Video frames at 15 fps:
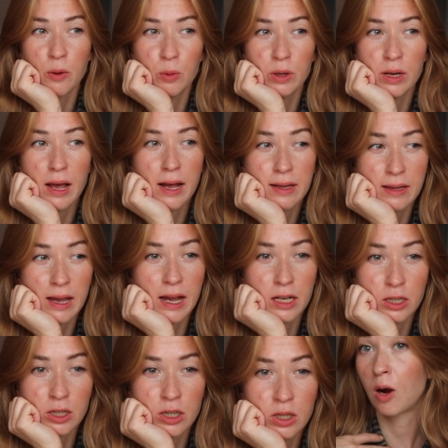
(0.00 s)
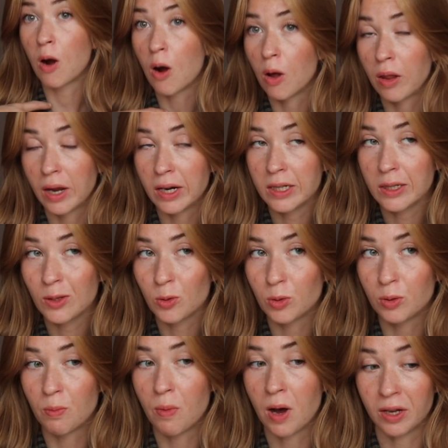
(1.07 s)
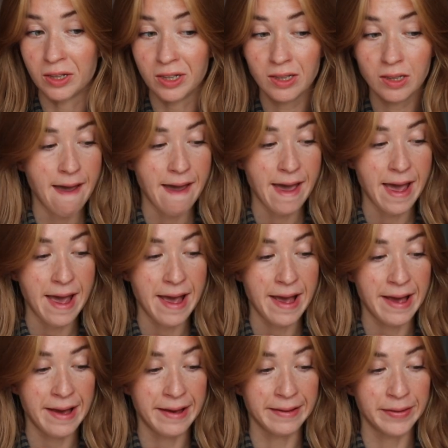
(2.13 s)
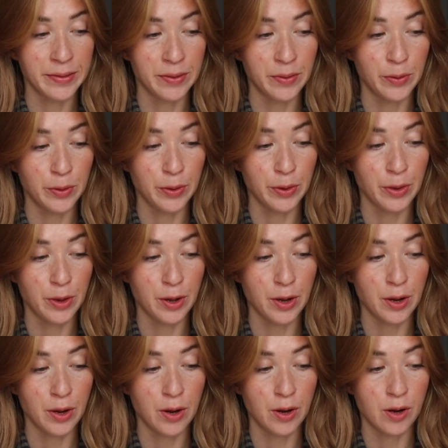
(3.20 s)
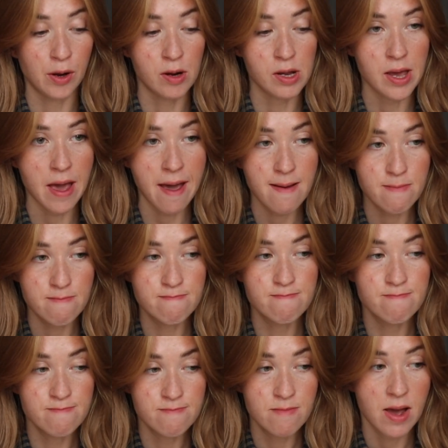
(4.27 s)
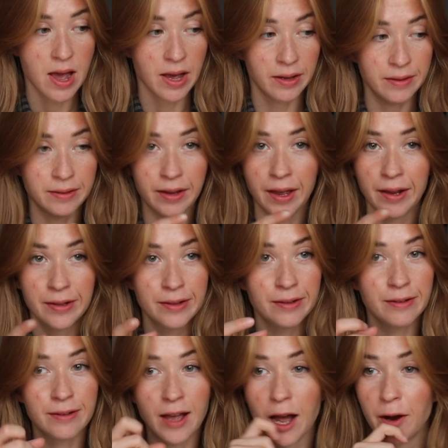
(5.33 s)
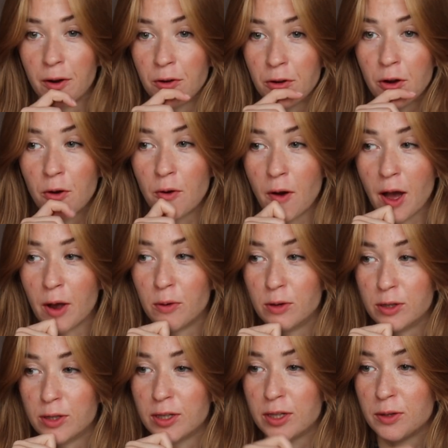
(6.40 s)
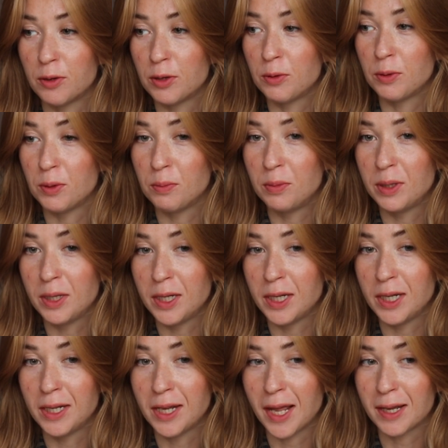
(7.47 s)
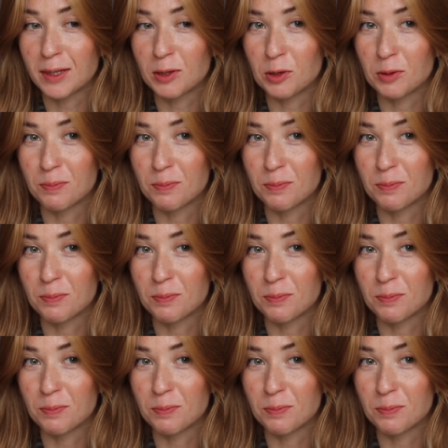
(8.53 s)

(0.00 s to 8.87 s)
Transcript: will attach collar to the bodice, and yeah, and then I don't know, I will see what will be next.